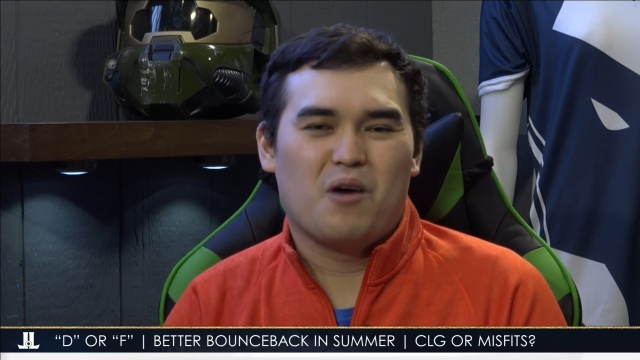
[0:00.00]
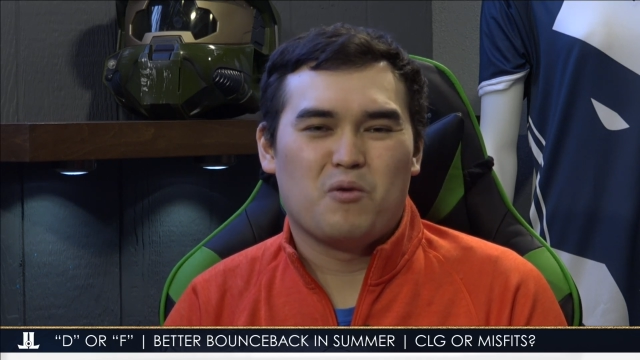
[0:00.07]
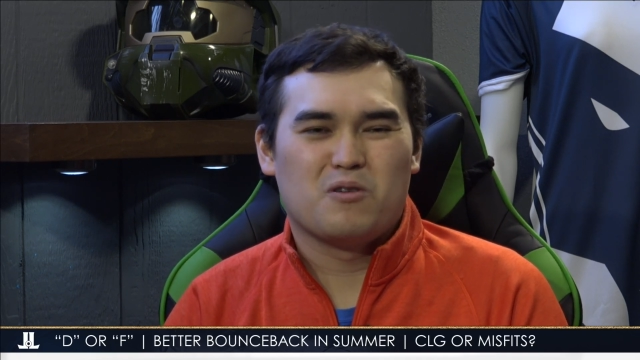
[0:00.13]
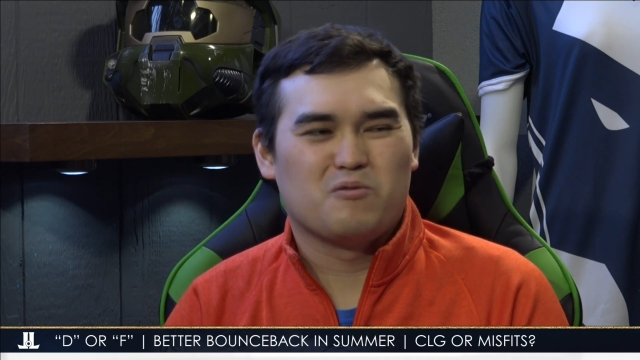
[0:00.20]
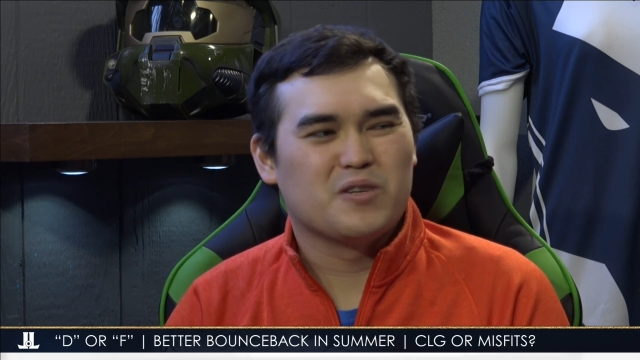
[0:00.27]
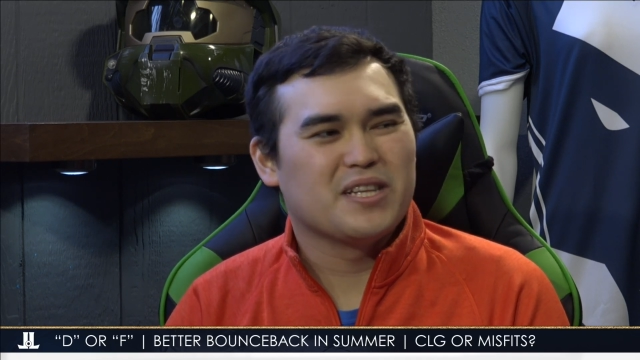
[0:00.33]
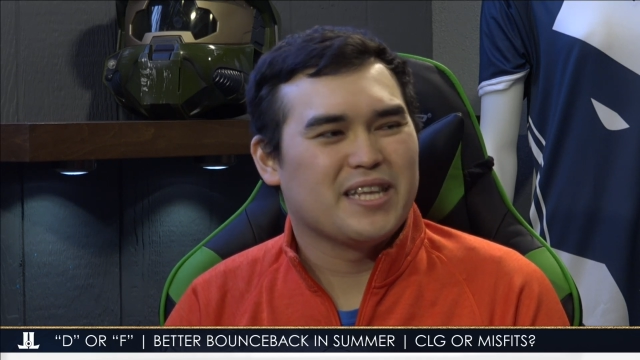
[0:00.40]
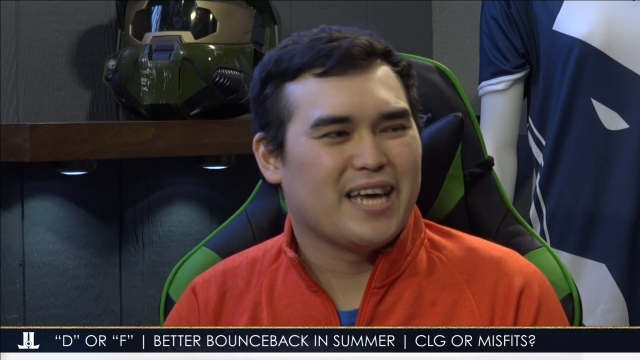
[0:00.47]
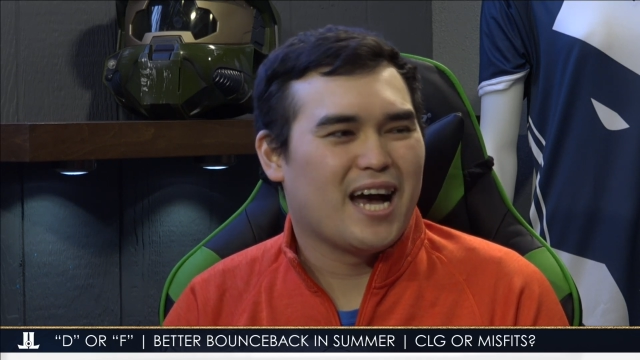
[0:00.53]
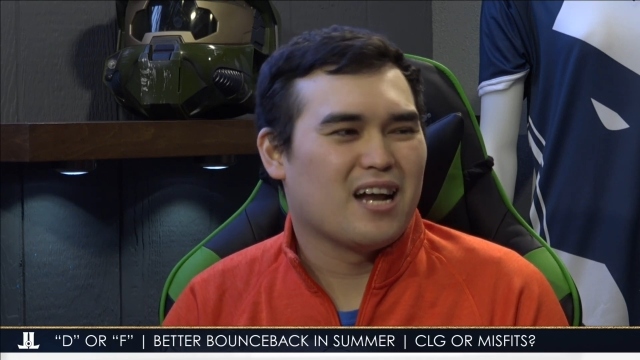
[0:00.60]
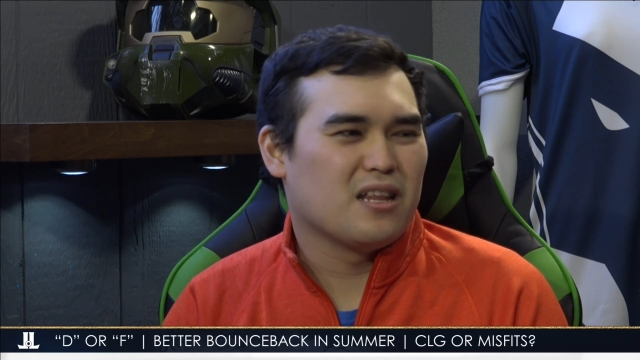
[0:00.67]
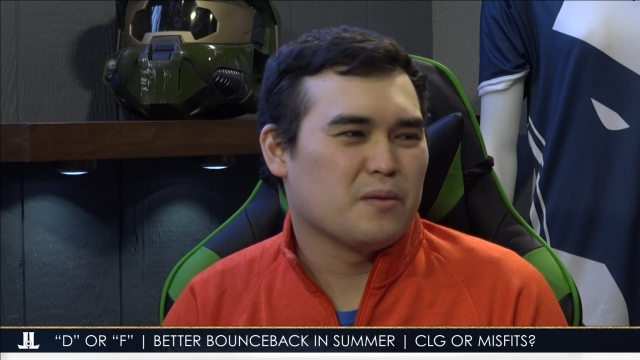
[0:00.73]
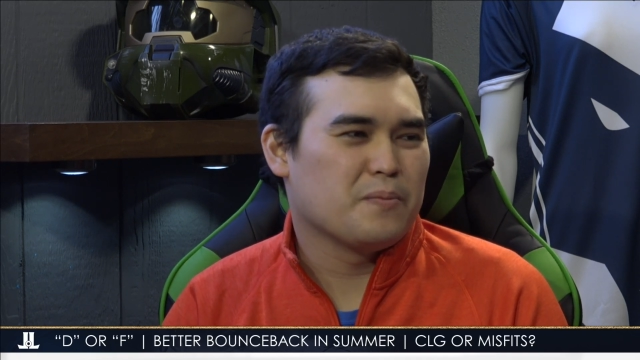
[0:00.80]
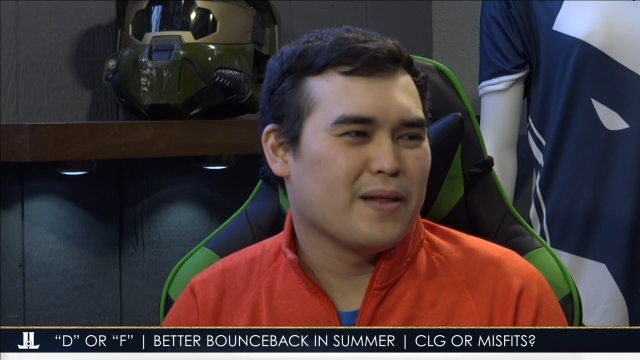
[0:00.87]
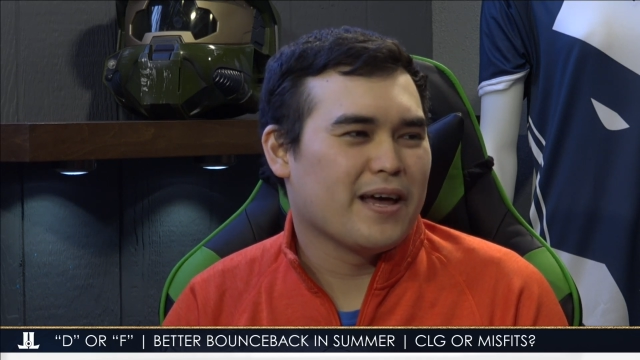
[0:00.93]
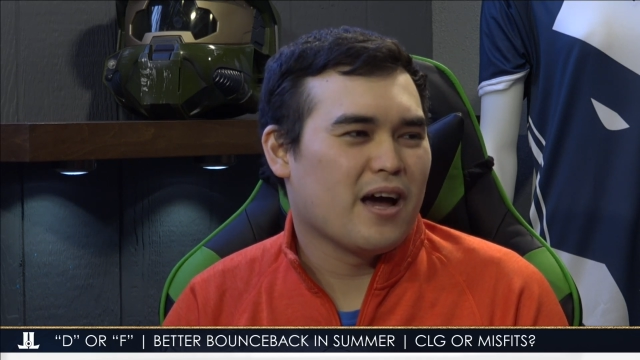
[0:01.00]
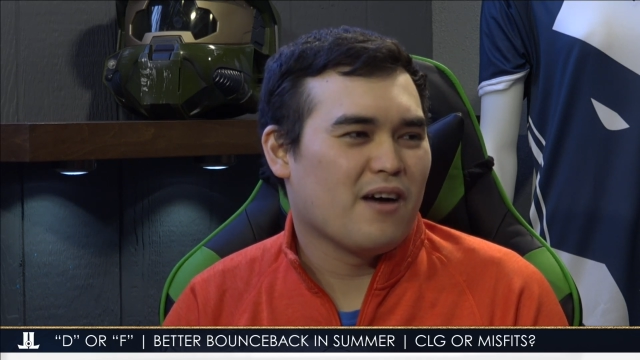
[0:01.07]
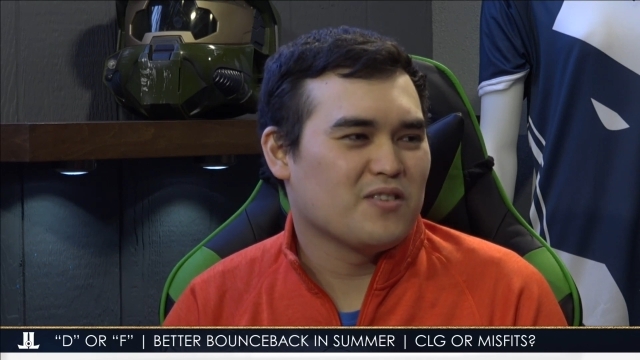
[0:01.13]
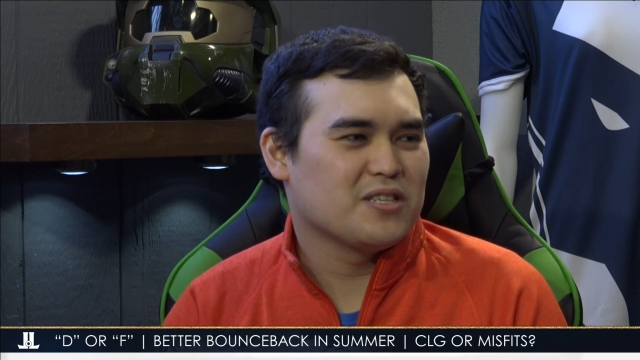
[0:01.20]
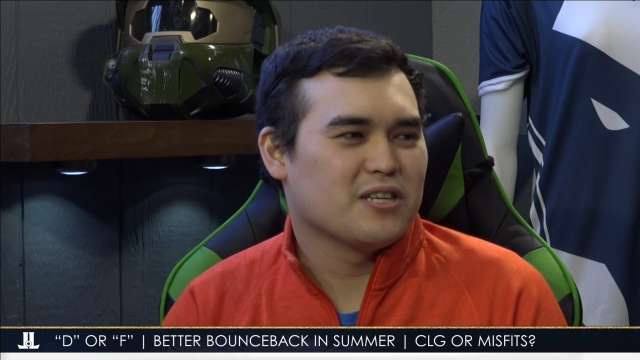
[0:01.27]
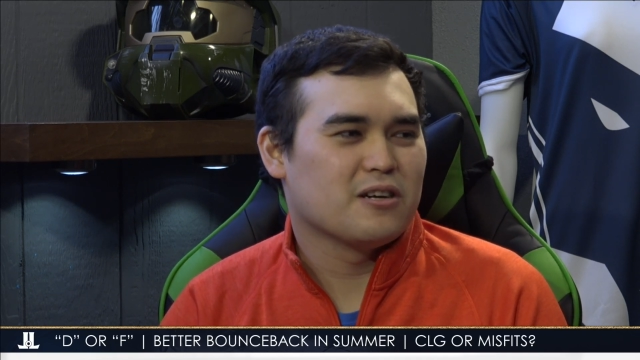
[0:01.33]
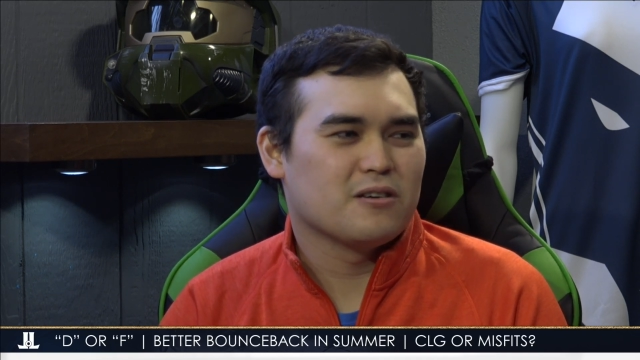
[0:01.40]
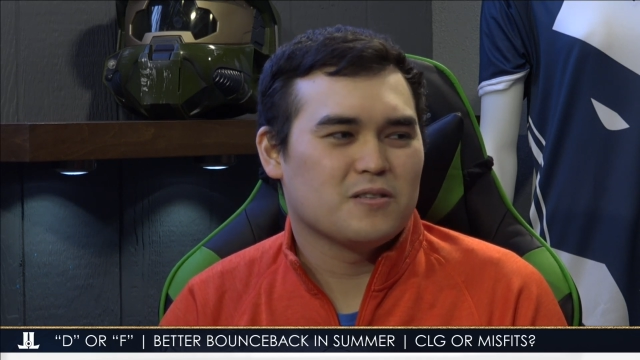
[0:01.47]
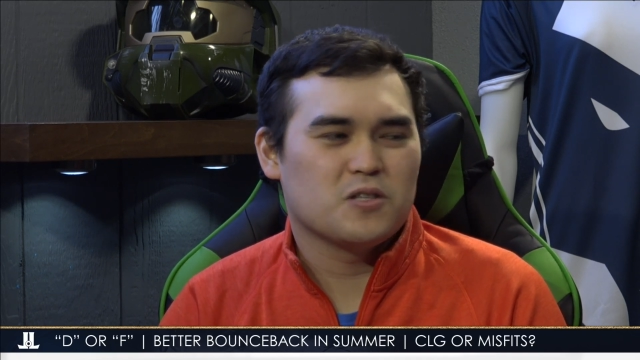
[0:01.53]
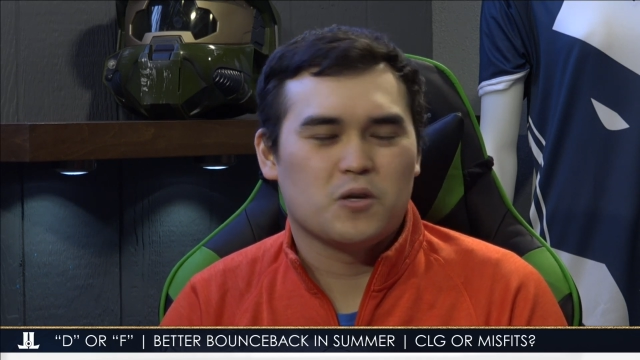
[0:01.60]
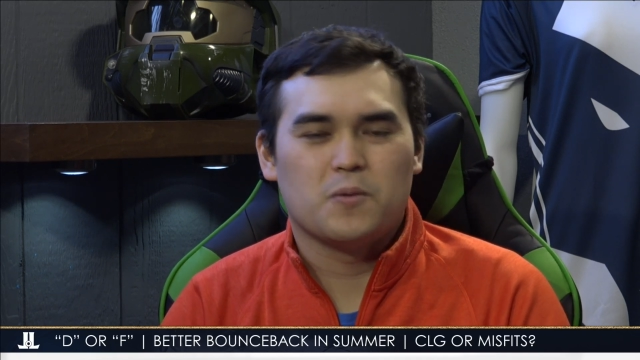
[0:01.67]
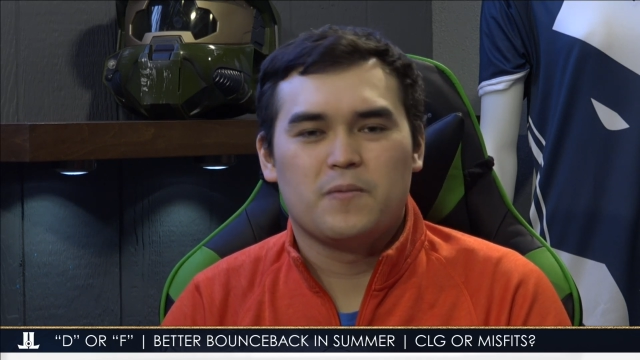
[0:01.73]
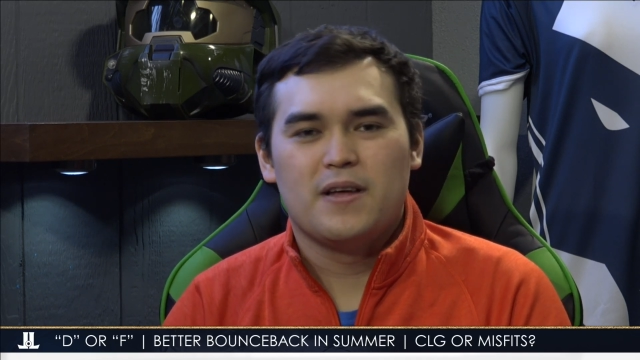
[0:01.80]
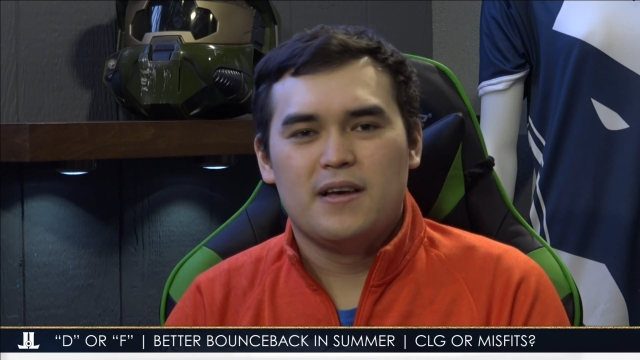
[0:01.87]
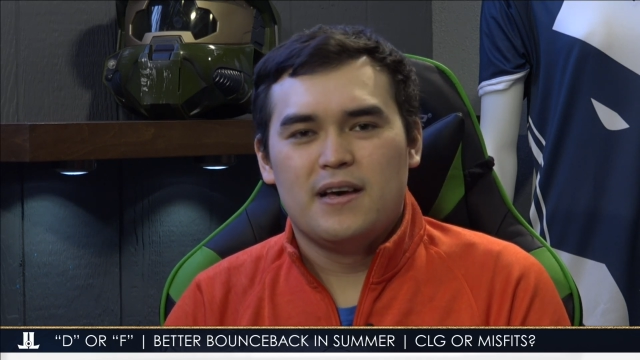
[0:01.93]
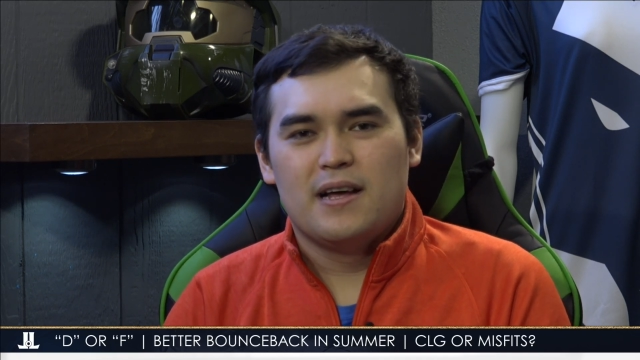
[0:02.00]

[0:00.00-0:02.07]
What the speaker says: we're really out of the playoffs here, so